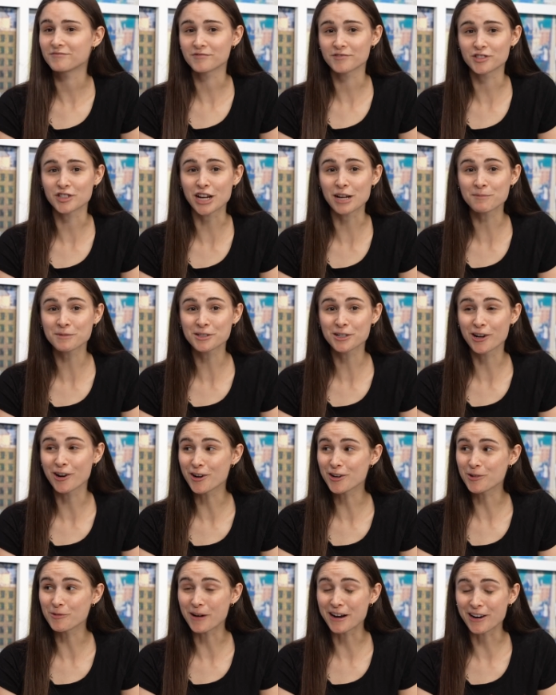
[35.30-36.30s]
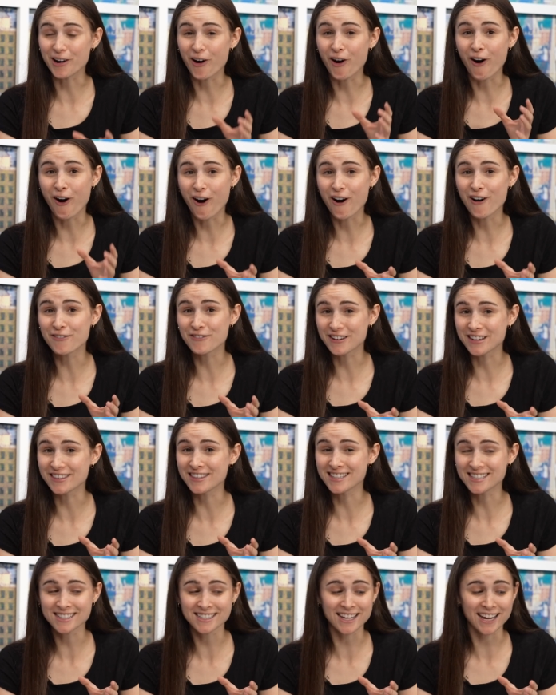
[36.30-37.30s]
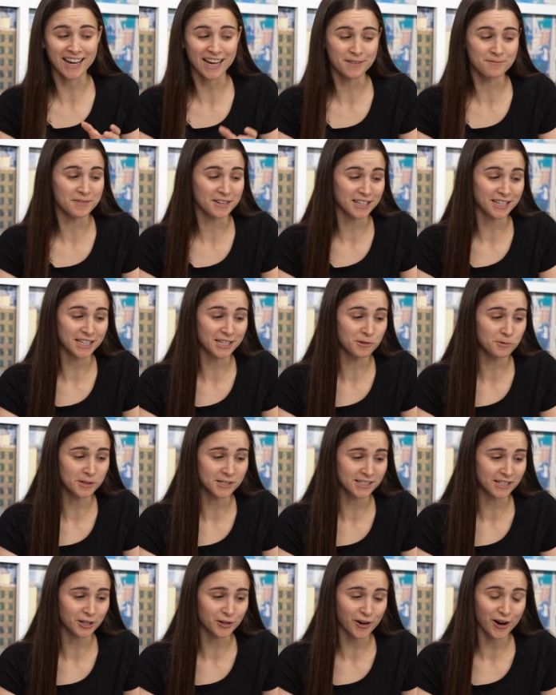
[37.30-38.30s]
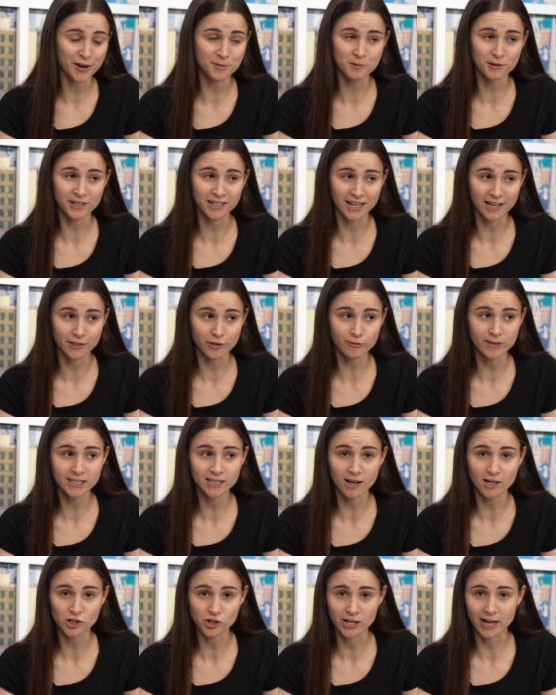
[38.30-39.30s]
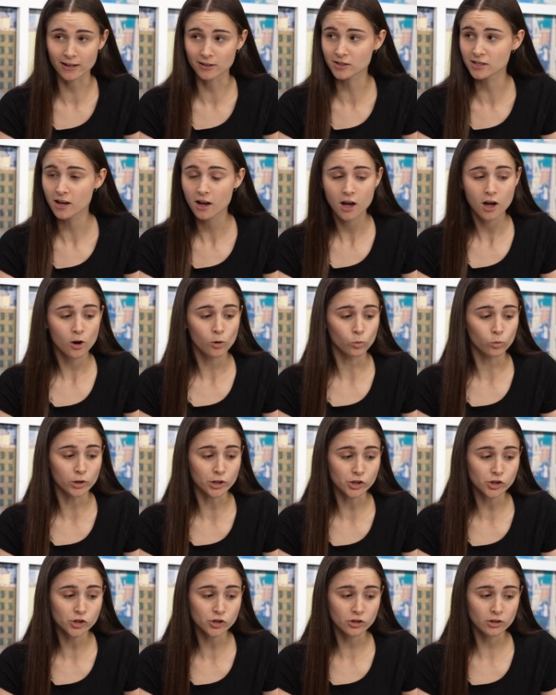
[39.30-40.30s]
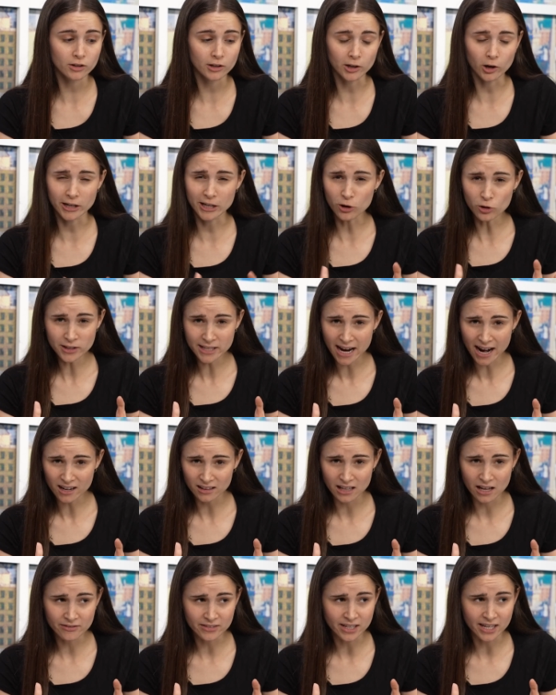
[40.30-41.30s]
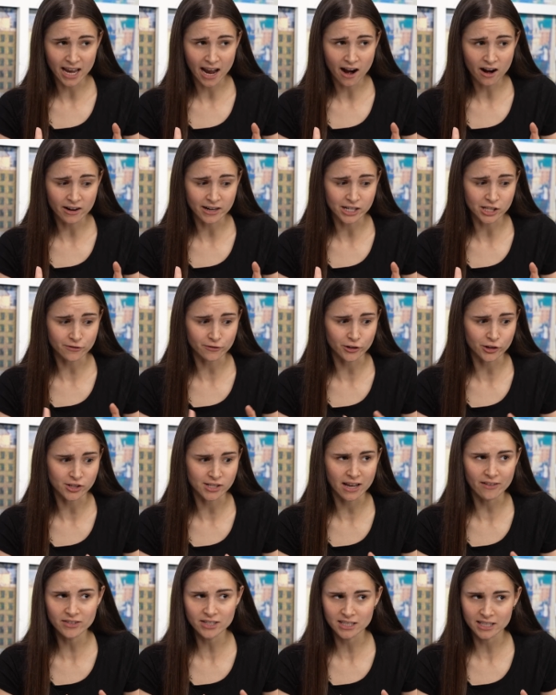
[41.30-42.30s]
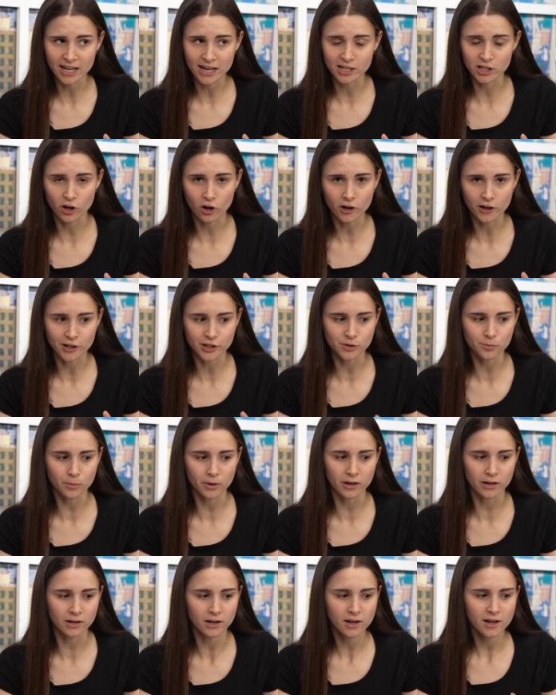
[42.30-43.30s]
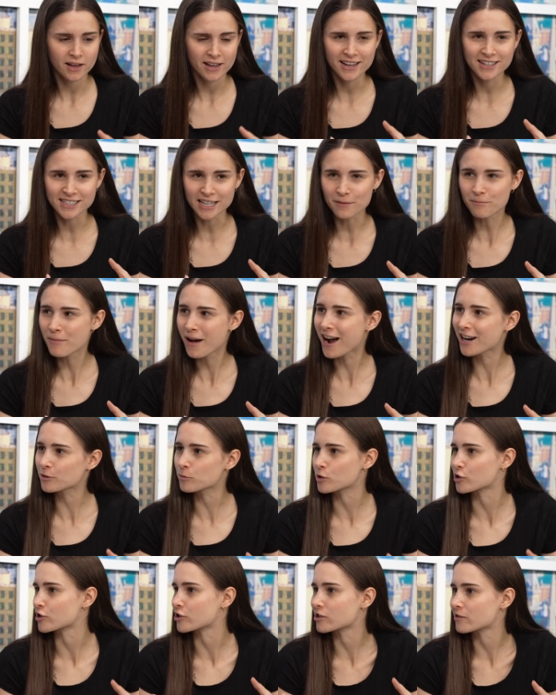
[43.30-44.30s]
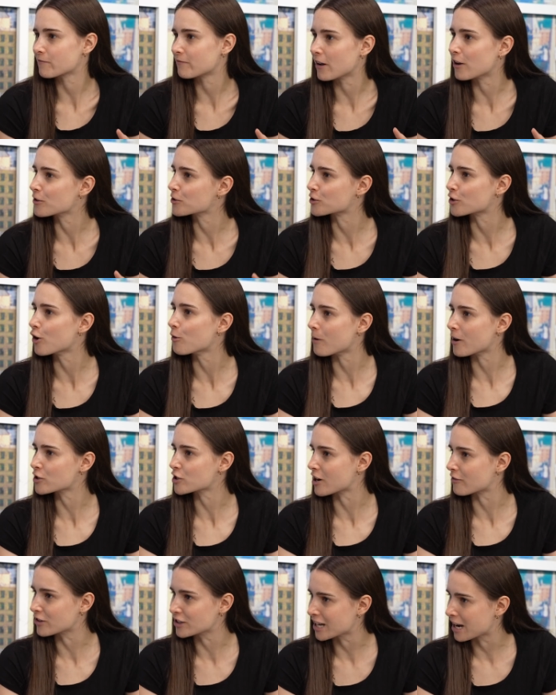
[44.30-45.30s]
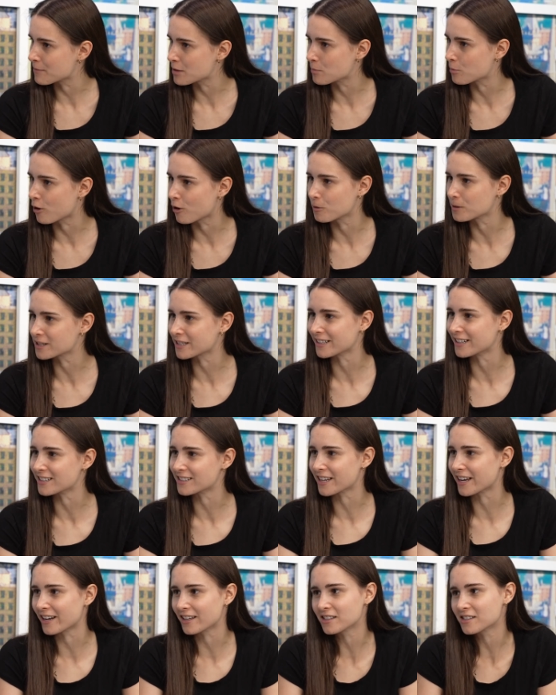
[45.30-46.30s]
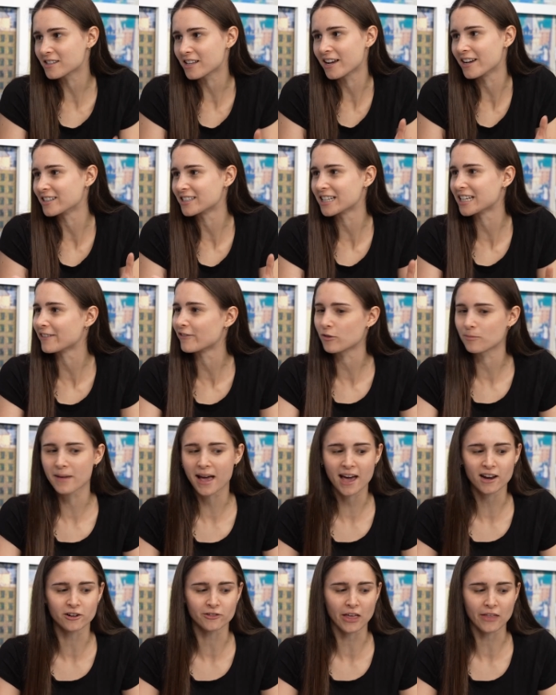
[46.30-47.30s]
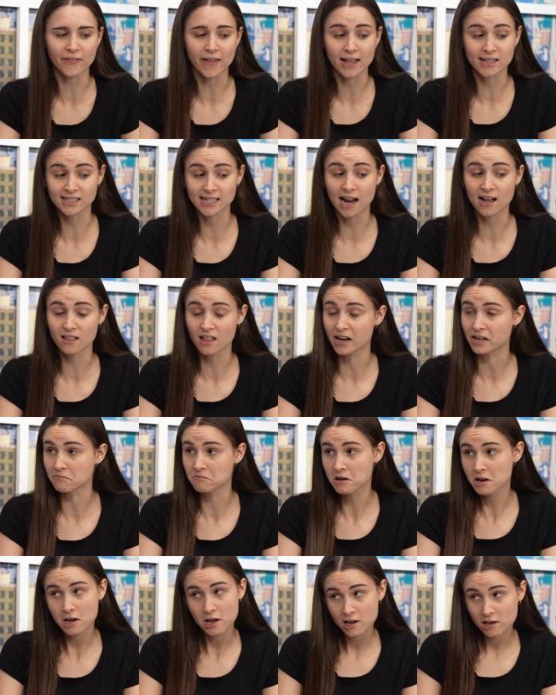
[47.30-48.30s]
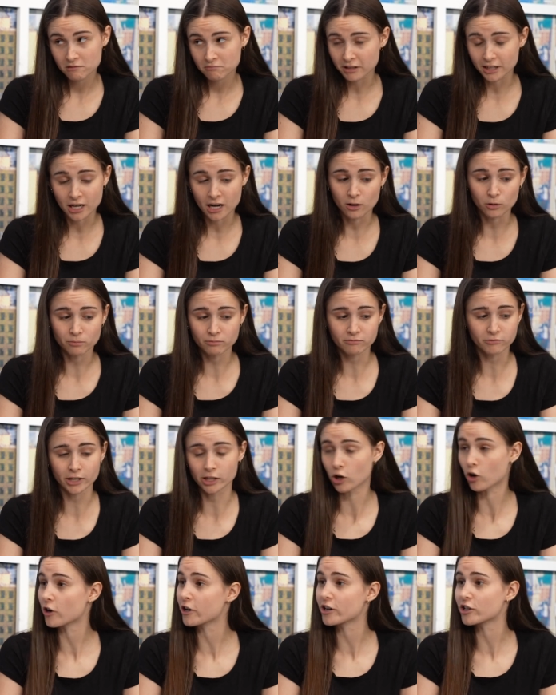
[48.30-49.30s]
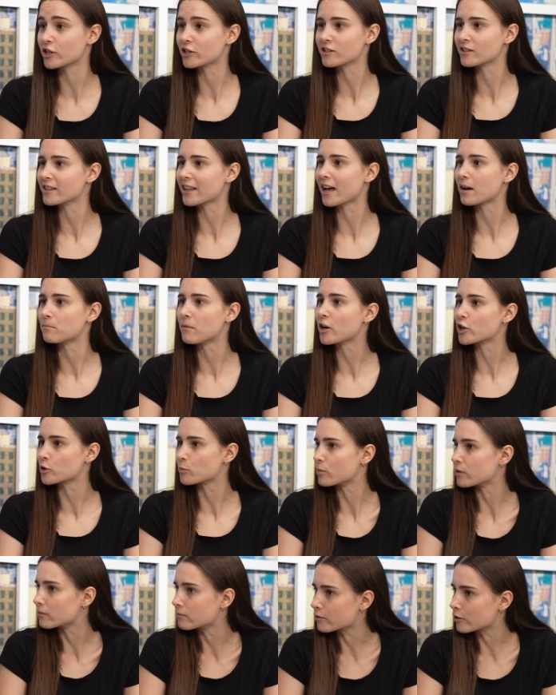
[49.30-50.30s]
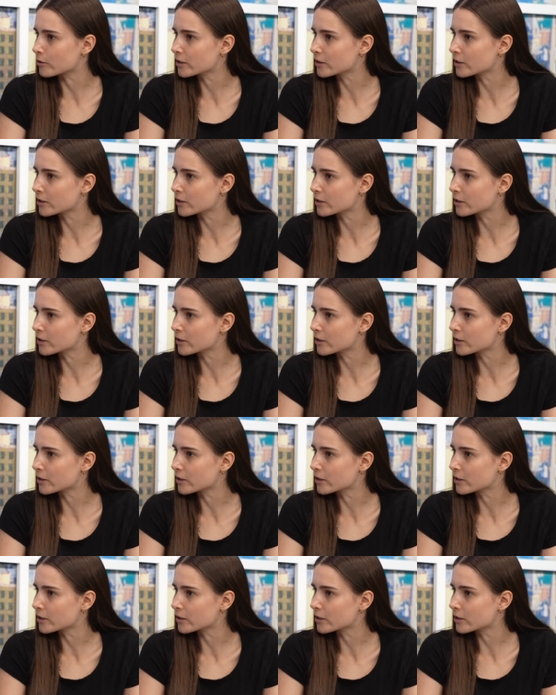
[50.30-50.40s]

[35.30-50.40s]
James Cook went off in this mm-hmm. game. He was incredible. He had three touchdowns, which he only had 11 carries for 78 yards, but his impact was just felt so much every time the ball was in his hands that it didn't even matter that that stat line, mm-hmm. you know, the yardage isn't that much, but three